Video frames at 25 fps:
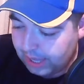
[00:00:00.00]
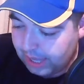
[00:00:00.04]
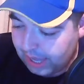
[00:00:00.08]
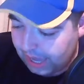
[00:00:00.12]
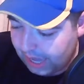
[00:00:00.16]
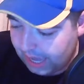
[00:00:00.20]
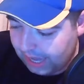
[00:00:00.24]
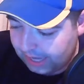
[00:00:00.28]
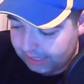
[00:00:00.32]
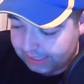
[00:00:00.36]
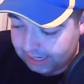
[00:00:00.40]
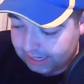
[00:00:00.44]

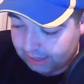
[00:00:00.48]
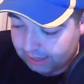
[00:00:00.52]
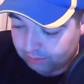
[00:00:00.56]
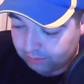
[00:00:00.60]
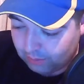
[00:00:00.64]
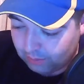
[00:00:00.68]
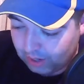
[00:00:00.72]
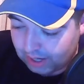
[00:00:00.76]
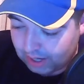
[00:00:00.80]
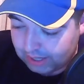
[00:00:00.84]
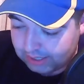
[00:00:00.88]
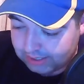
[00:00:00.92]
That
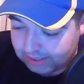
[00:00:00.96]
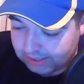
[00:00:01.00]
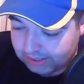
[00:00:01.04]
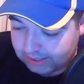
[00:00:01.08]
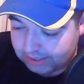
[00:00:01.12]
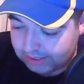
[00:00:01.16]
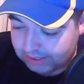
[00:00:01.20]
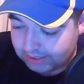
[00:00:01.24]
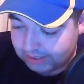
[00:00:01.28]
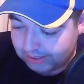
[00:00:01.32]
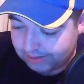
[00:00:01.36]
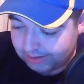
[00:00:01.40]

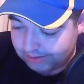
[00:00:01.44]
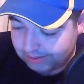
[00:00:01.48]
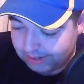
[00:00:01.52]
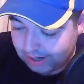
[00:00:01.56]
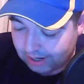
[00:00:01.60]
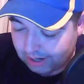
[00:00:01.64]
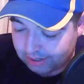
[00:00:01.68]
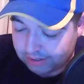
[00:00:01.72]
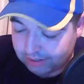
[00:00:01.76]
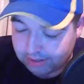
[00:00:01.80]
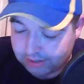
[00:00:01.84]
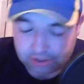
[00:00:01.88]
was
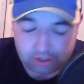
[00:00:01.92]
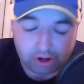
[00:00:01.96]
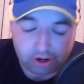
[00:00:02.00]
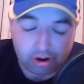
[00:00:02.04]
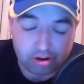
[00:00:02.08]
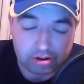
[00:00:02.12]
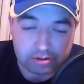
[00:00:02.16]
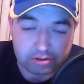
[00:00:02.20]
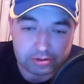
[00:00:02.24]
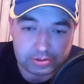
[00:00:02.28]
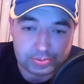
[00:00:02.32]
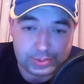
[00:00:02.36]
nothing
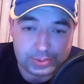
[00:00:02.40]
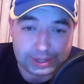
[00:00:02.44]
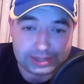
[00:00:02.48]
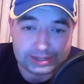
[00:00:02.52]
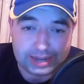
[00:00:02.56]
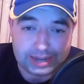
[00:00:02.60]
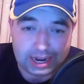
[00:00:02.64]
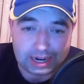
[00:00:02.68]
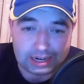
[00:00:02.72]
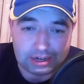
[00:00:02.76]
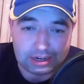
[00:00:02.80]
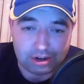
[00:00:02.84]
short of
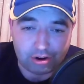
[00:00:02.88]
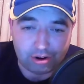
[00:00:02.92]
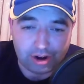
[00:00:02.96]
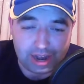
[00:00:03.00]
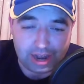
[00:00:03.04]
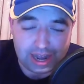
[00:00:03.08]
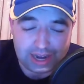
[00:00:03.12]
spectacular